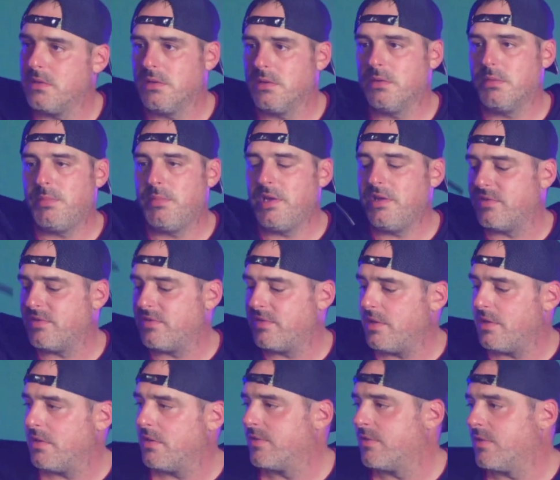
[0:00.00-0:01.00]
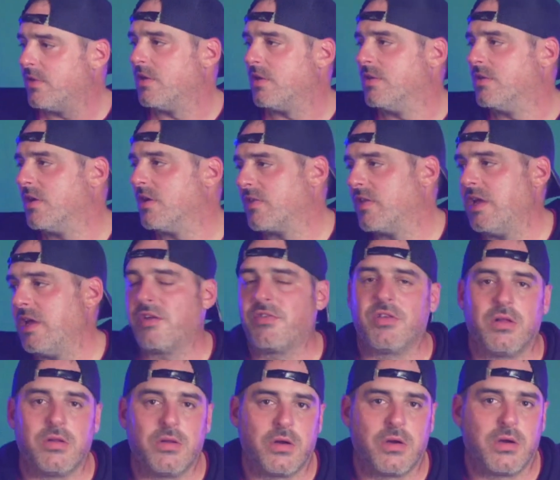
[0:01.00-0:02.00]
pieces here, so you can tuck the
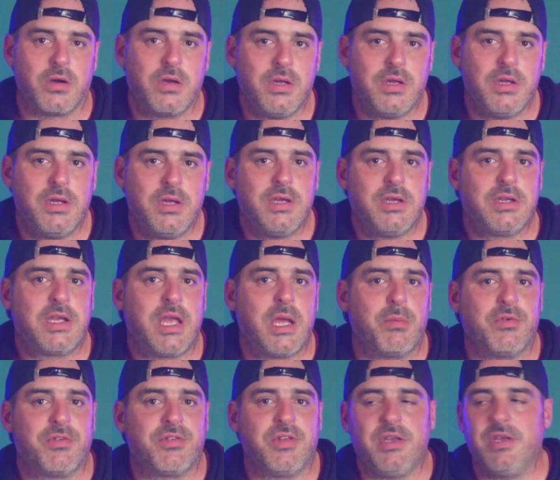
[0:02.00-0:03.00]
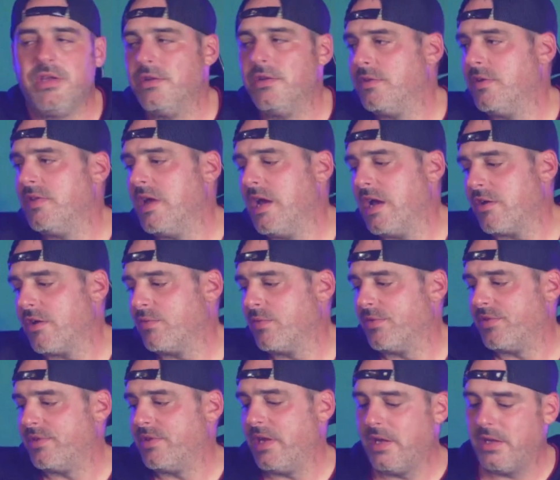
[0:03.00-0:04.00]
XLR cables into the actual
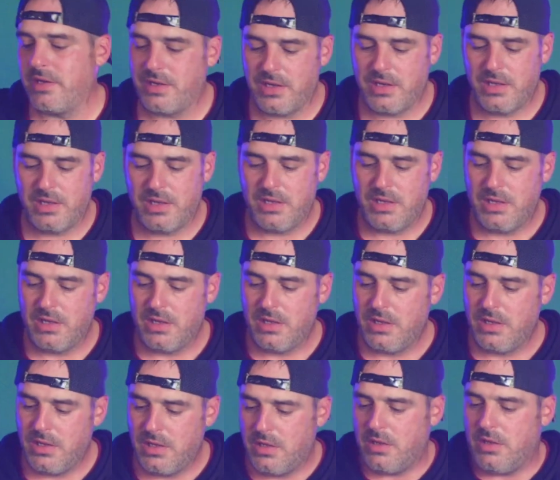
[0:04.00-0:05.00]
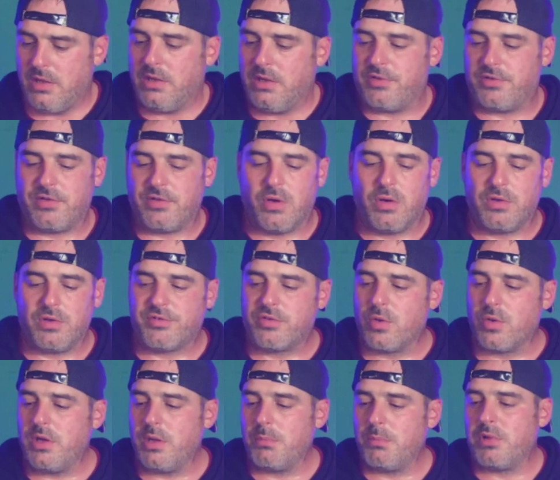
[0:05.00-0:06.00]
stand. So let's go
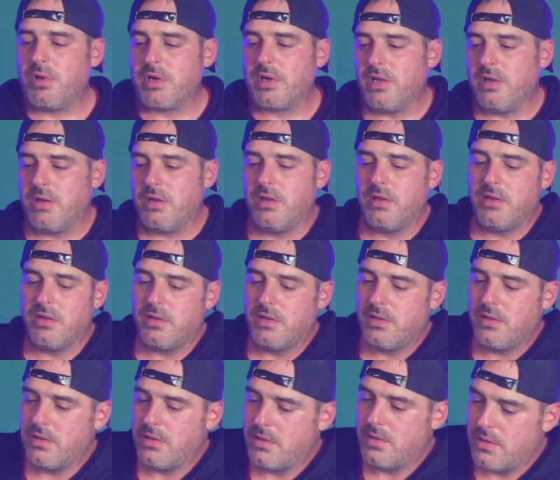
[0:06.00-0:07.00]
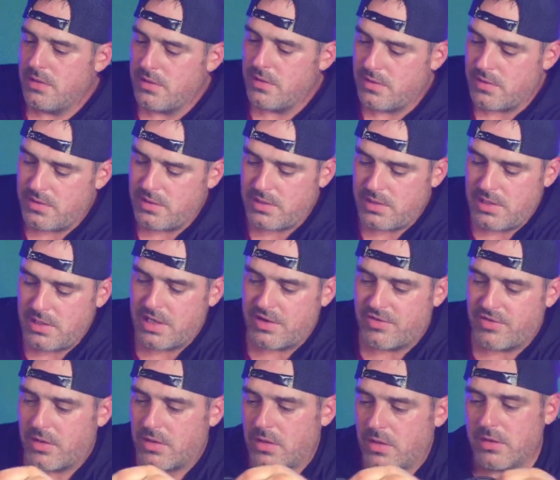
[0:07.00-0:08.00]
ahead and plug in the
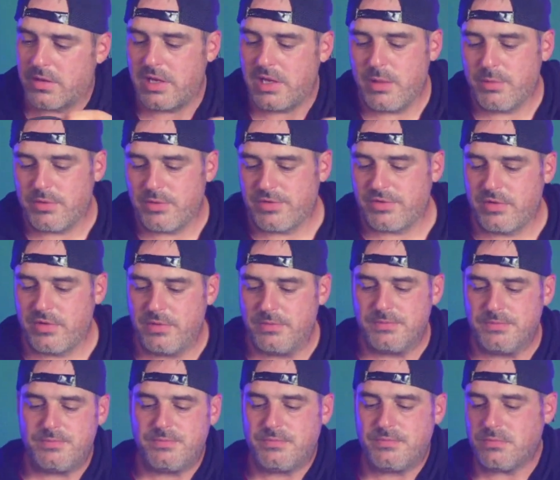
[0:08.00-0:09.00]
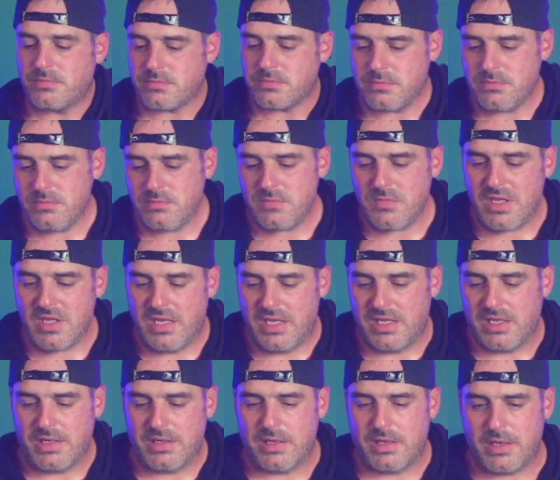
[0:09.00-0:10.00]
XLR cables,
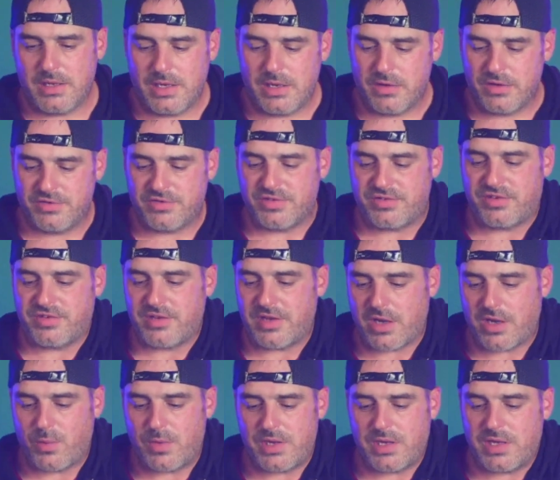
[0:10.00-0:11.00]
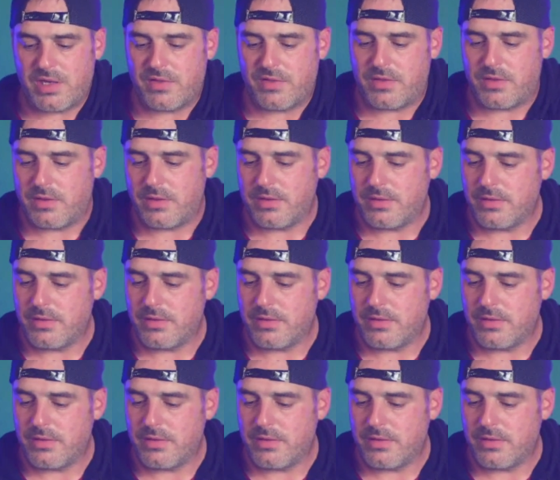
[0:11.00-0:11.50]
and here in just a second we can get the